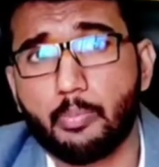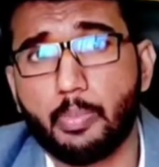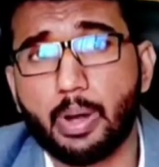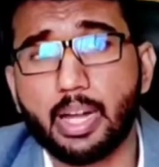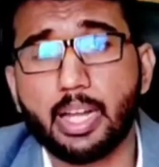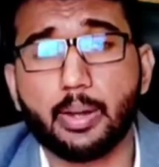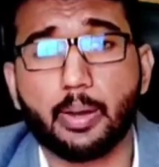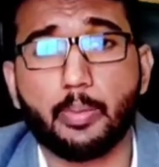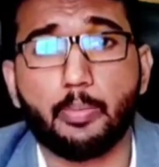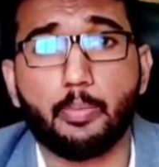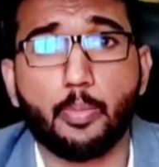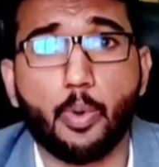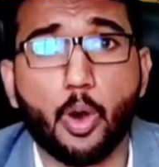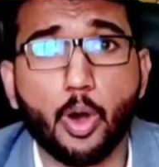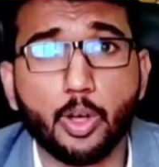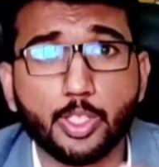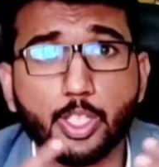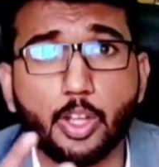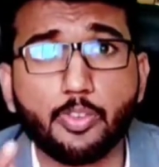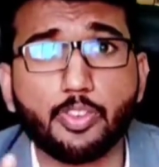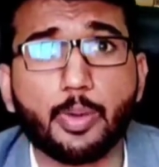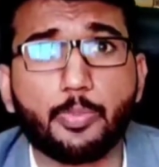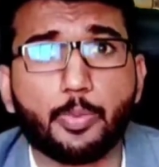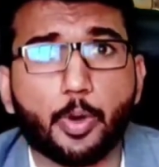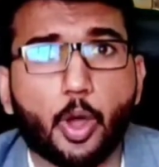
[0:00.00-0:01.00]
But
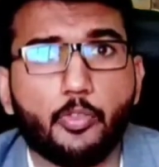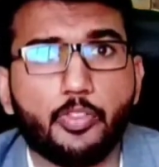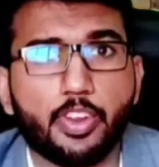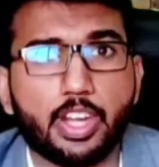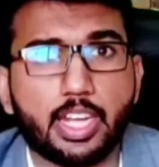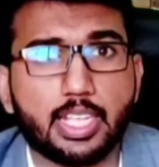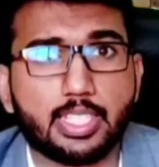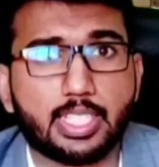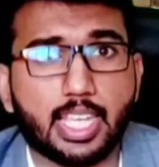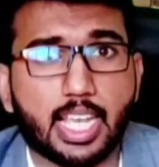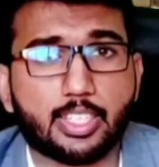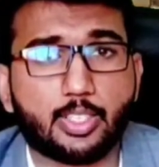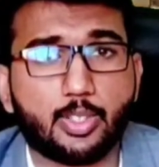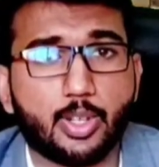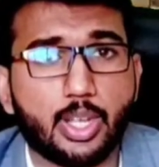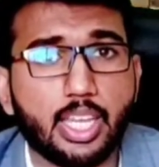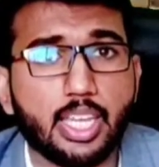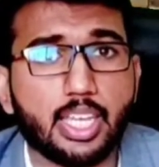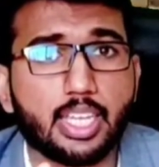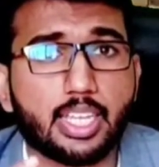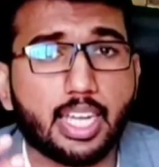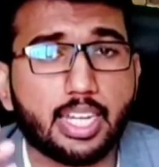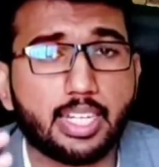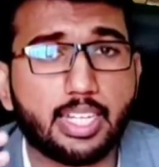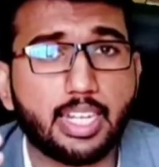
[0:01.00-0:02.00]
most of the profit is
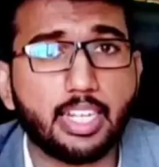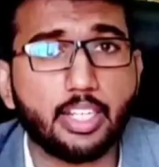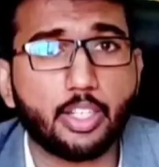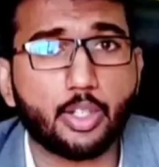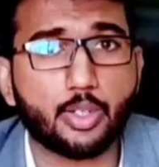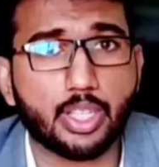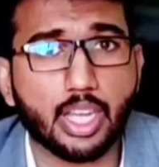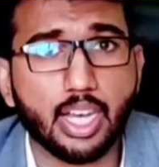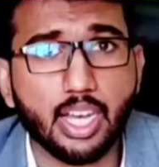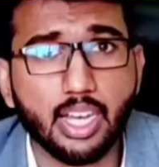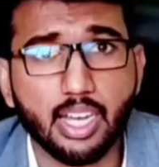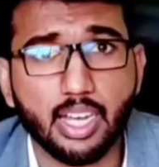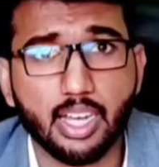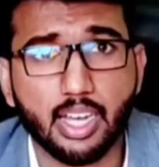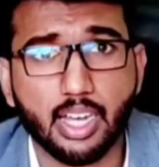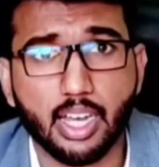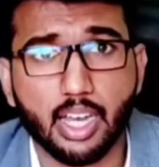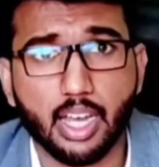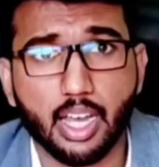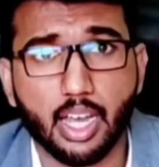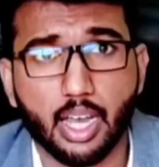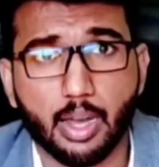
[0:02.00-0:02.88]
actually getting to the